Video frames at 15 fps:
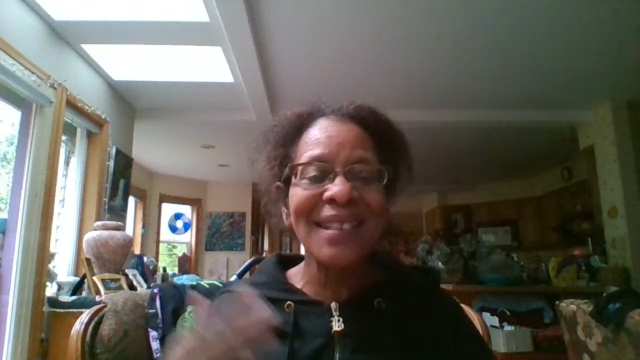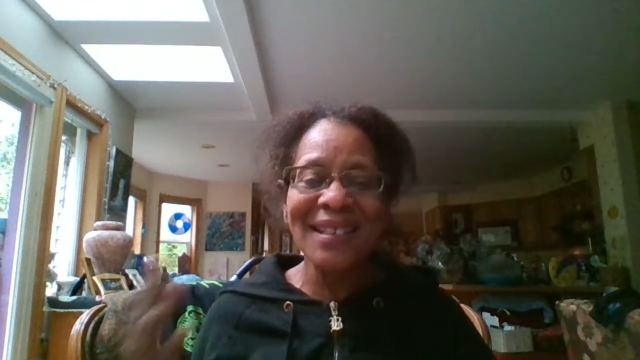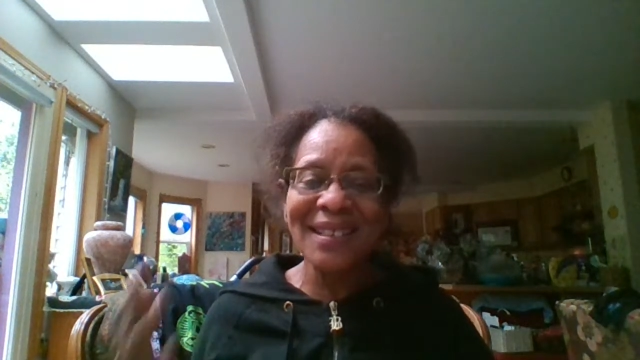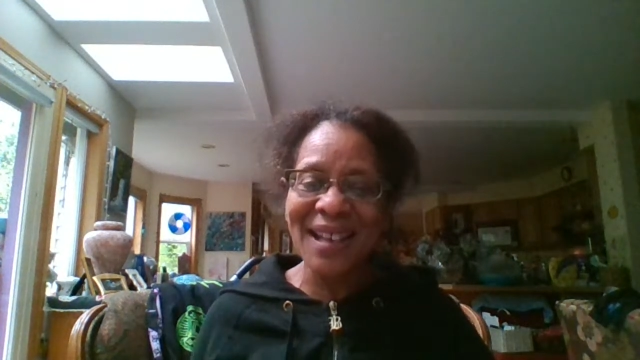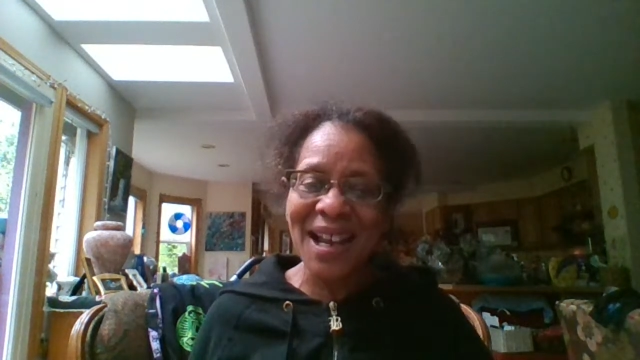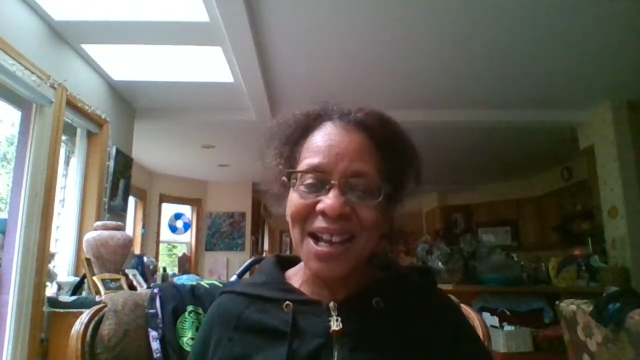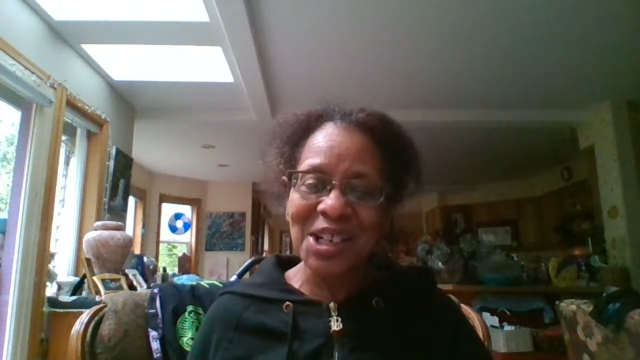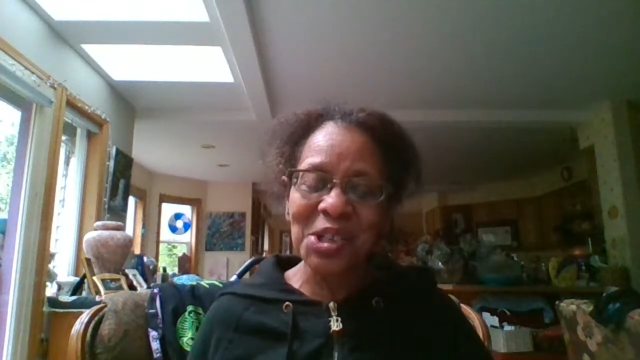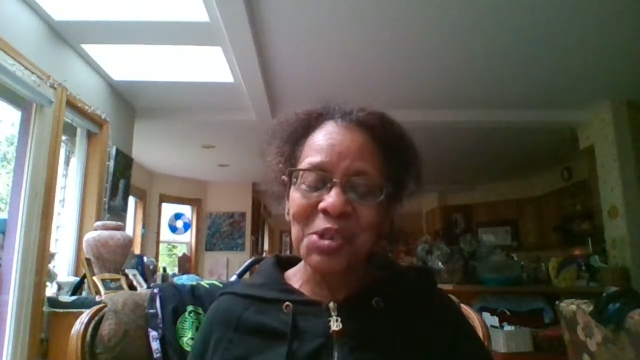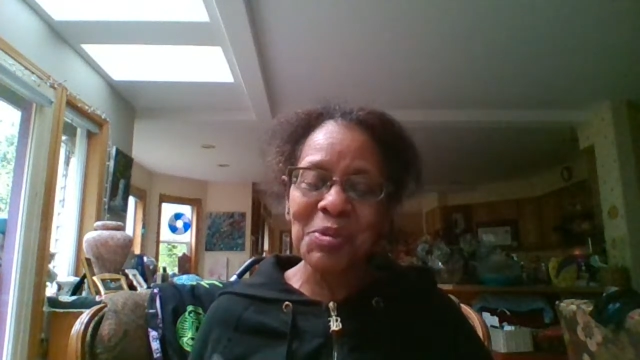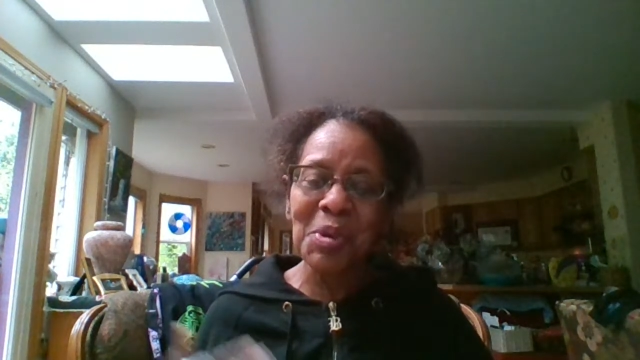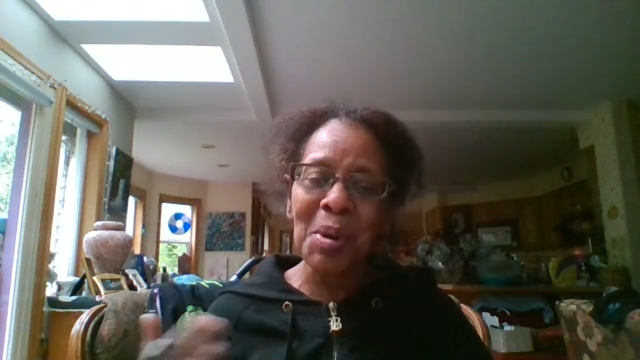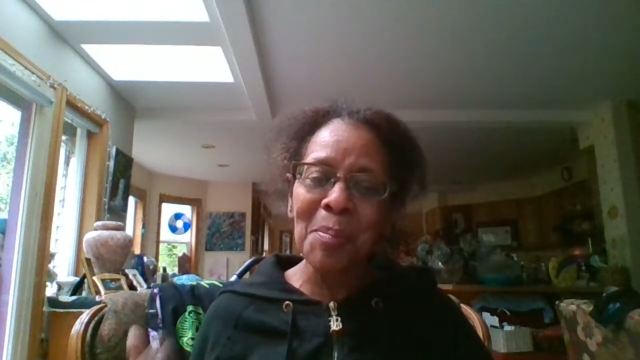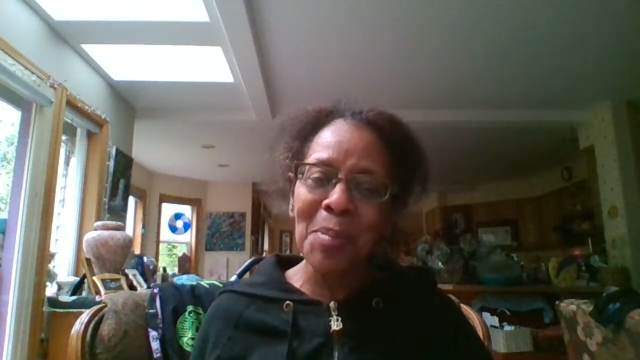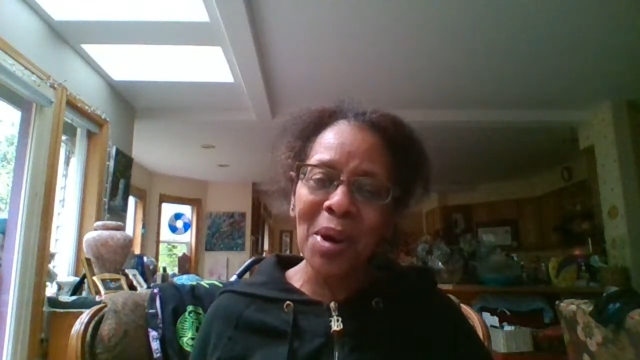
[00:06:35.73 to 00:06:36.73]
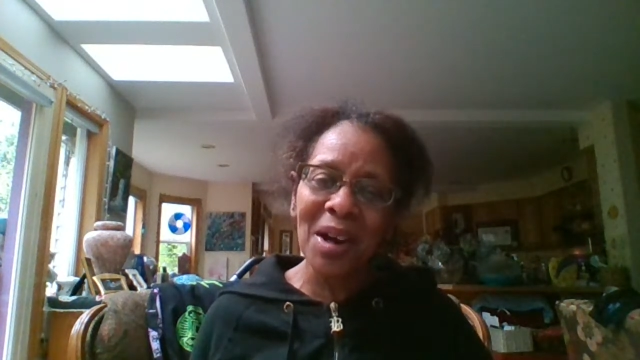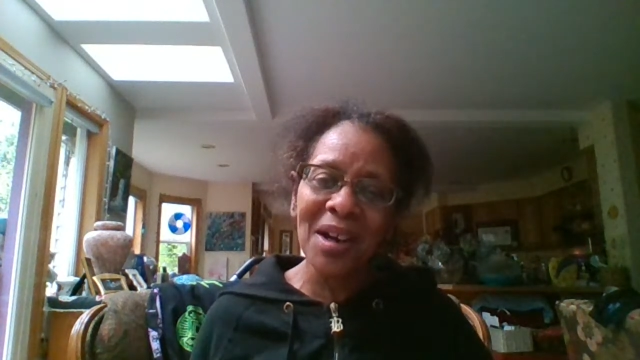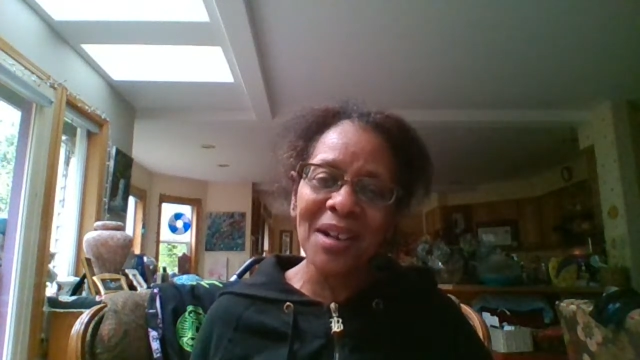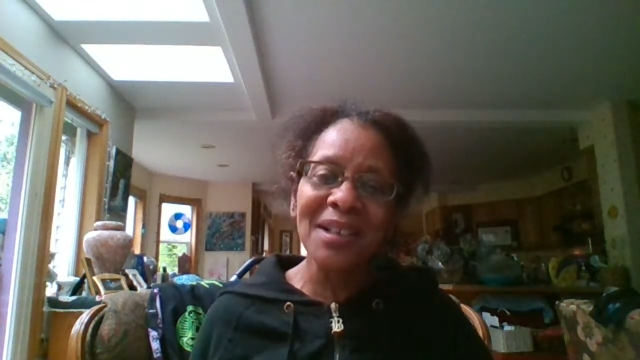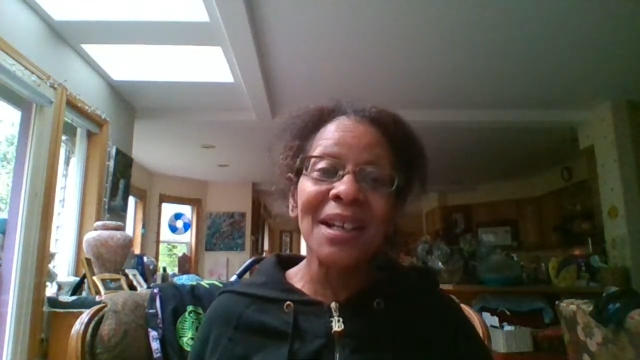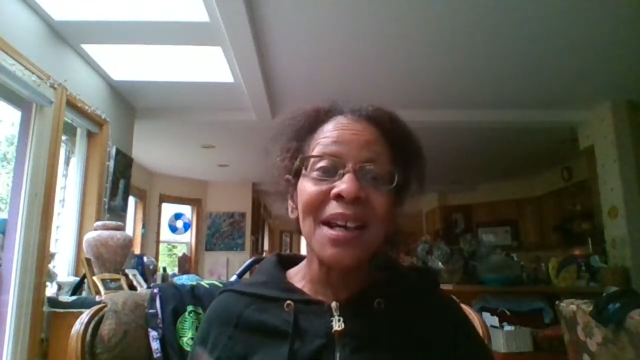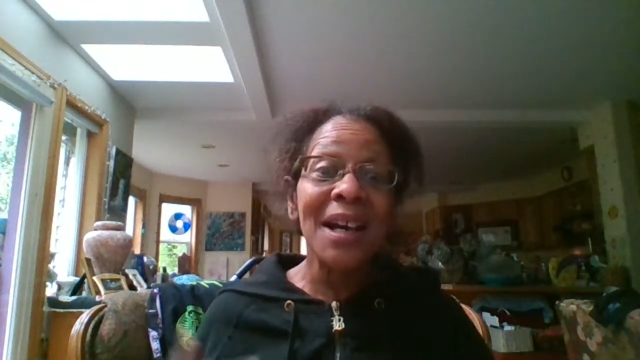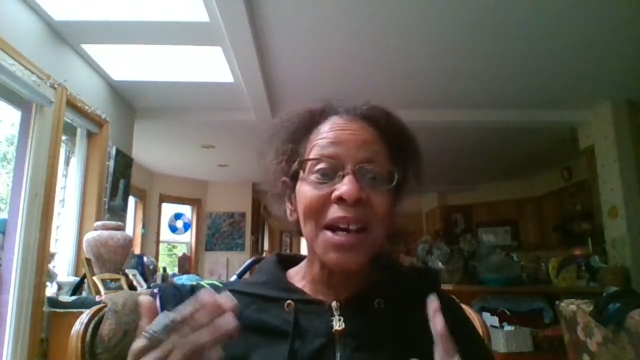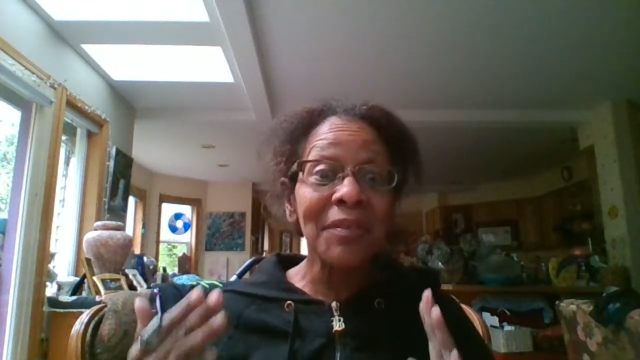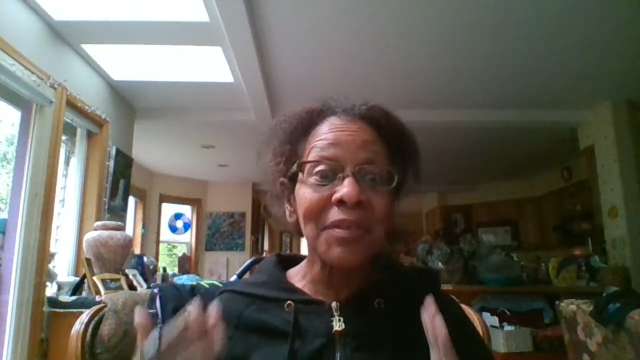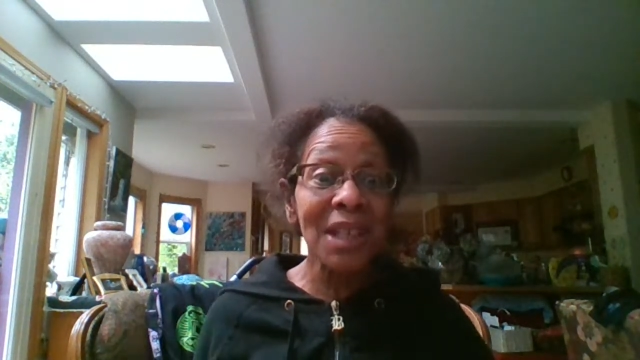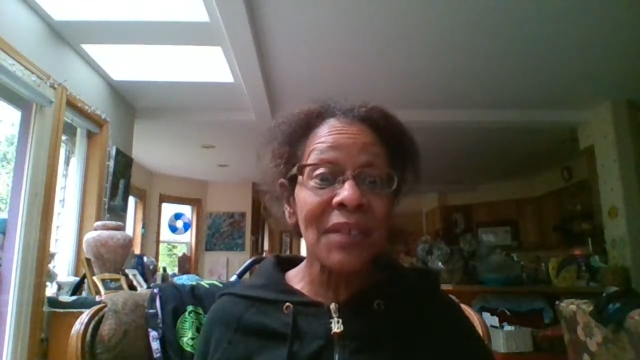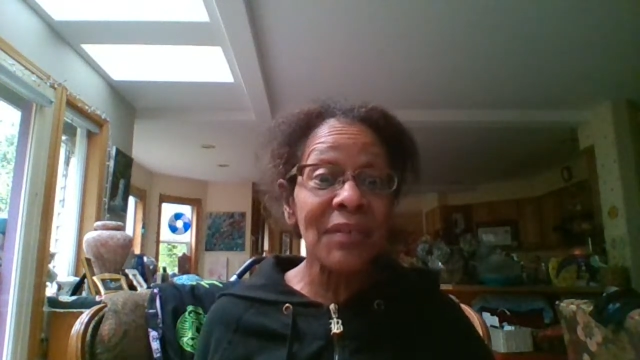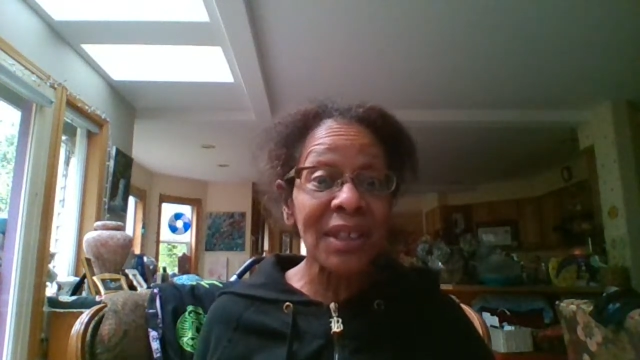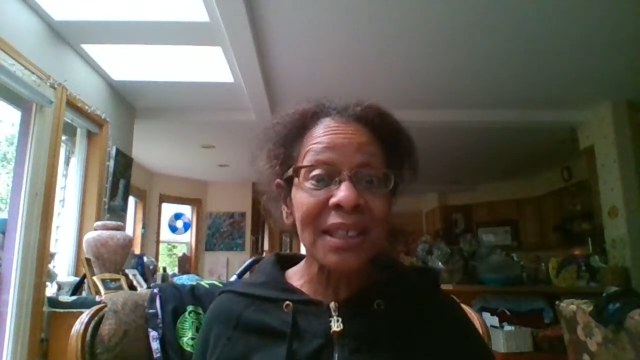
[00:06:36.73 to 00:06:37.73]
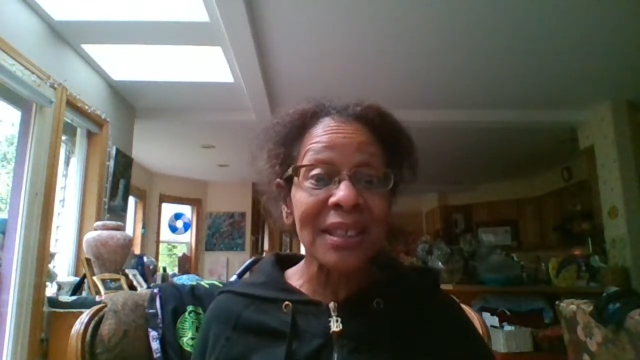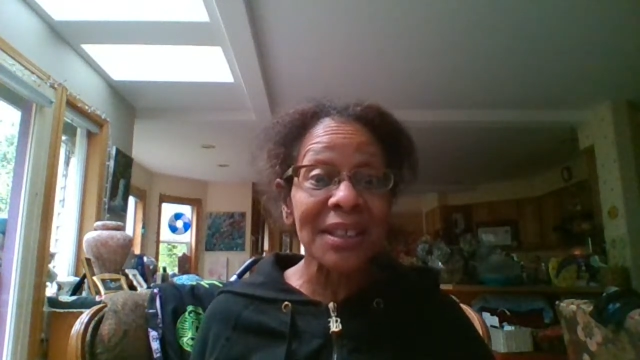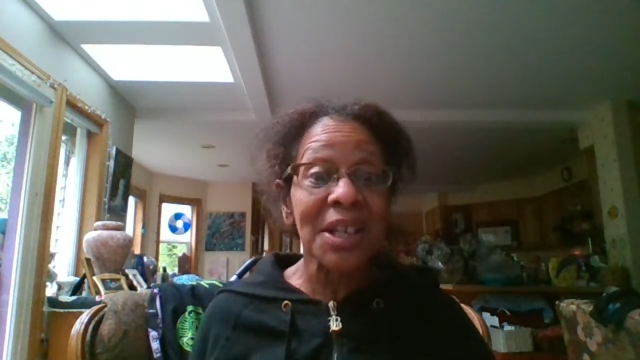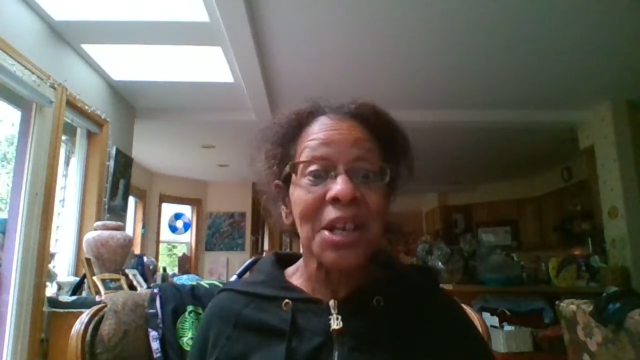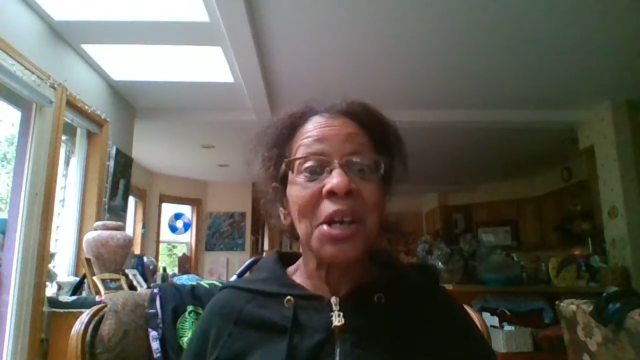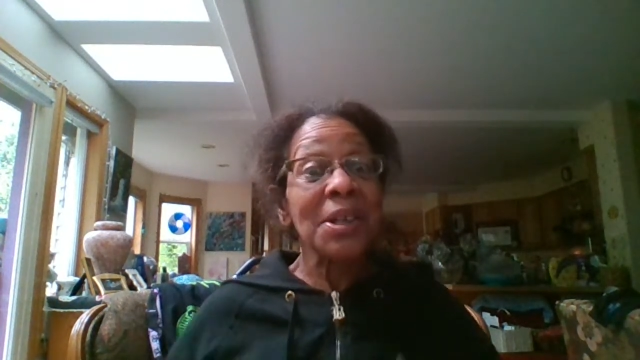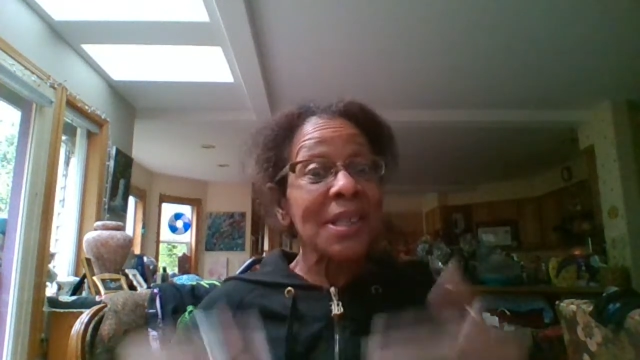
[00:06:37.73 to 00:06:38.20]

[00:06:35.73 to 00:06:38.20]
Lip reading: a natural part of living.